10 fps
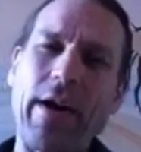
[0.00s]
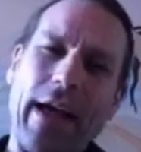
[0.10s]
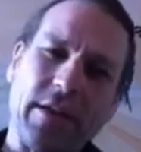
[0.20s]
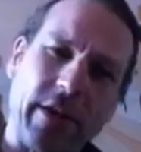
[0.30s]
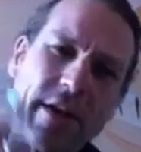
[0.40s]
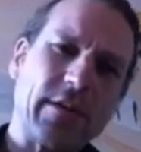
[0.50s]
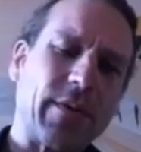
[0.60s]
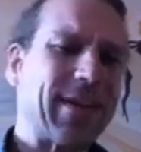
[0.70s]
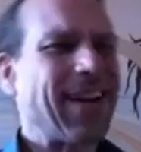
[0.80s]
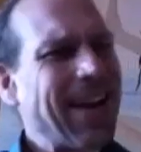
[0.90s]
Okay, so here's
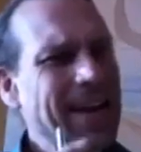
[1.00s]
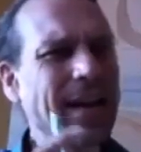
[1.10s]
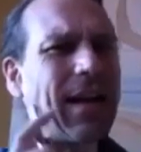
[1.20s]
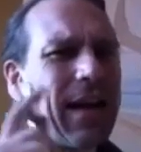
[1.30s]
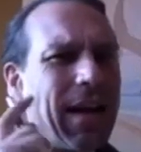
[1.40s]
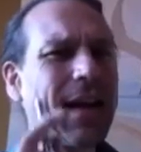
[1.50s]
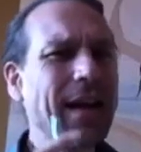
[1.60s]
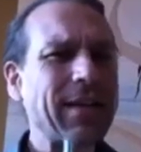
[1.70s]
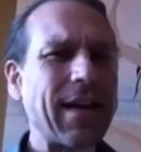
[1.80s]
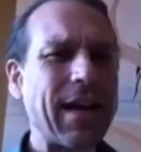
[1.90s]
where it gets a
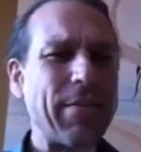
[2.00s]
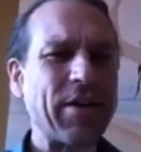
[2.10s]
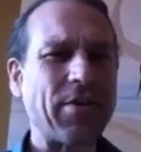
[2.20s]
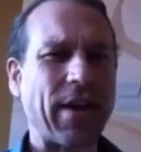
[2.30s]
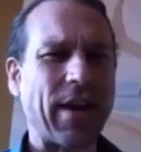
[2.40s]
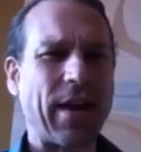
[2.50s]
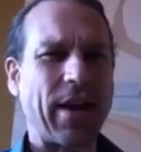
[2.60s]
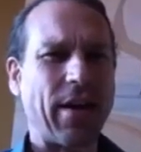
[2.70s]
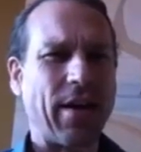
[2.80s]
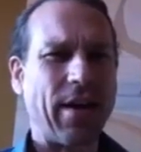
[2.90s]
little tiny bit tricky
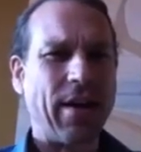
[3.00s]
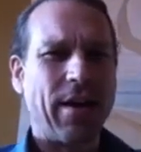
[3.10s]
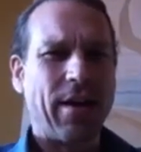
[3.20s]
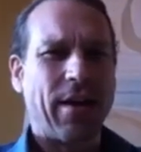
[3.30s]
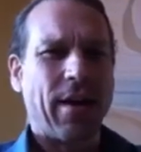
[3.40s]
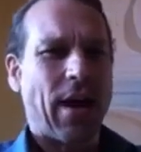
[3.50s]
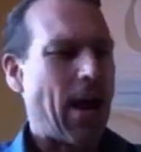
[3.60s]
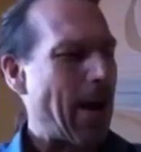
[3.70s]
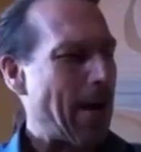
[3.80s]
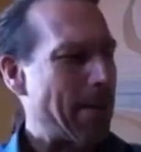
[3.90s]
here.
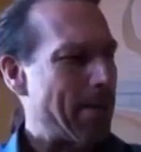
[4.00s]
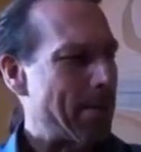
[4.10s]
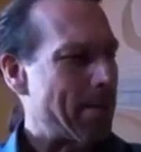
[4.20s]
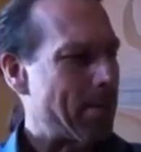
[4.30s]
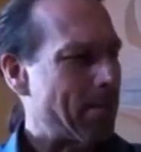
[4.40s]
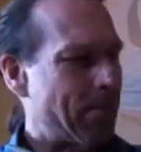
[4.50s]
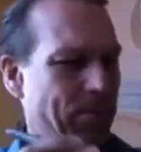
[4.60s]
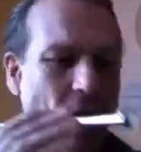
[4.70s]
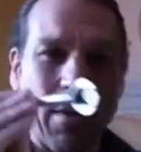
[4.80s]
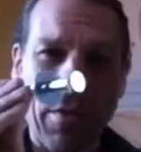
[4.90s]

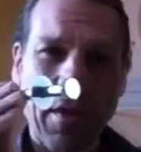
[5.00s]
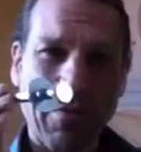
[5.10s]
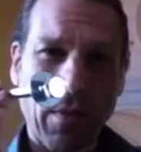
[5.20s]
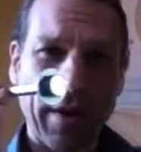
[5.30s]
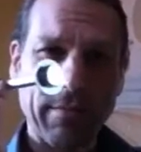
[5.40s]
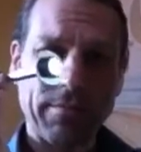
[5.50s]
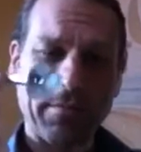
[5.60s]
Not this one.